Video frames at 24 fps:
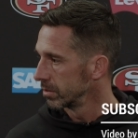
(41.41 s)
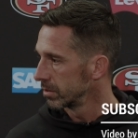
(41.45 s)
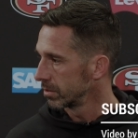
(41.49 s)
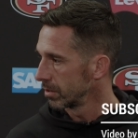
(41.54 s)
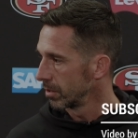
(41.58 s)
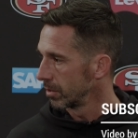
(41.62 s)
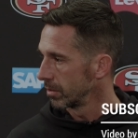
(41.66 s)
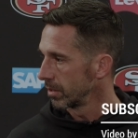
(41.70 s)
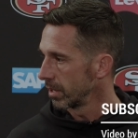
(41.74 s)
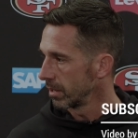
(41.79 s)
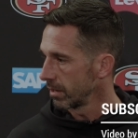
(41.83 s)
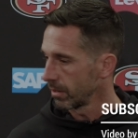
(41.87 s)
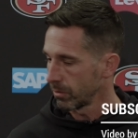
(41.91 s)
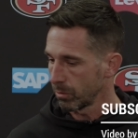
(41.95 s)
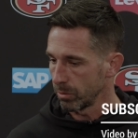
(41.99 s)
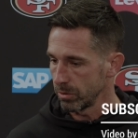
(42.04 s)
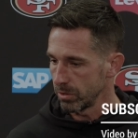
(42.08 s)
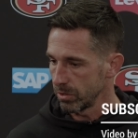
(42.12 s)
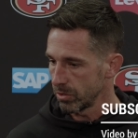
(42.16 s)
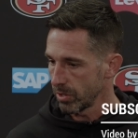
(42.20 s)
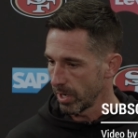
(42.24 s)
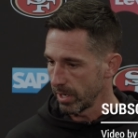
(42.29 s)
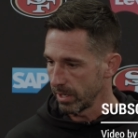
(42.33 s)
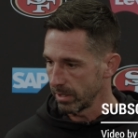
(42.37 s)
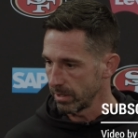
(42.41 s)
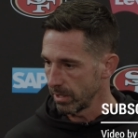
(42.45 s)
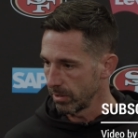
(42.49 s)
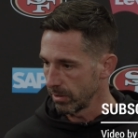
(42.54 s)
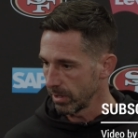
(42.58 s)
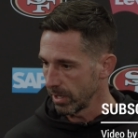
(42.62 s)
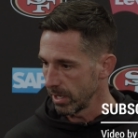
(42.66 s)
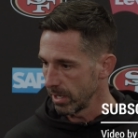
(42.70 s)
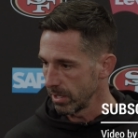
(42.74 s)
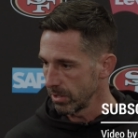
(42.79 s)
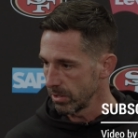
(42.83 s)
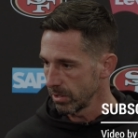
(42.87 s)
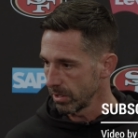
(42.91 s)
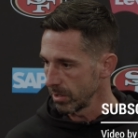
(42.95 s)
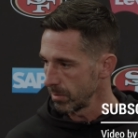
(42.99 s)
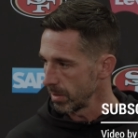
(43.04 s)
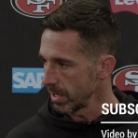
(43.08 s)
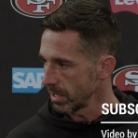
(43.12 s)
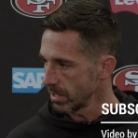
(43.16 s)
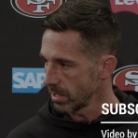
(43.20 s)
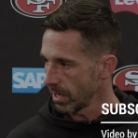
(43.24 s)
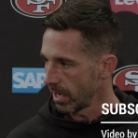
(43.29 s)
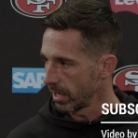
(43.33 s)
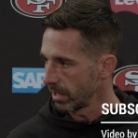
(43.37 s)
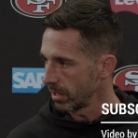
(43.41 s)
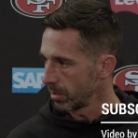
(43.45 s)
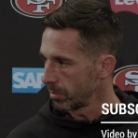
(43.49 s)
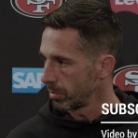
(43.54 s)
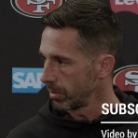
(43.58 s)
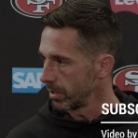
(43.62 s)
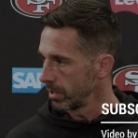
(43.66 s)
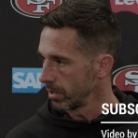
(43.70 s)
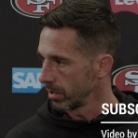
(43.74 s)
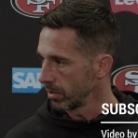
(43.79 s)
So that's what you try to tell guys. You're going to be excited to play.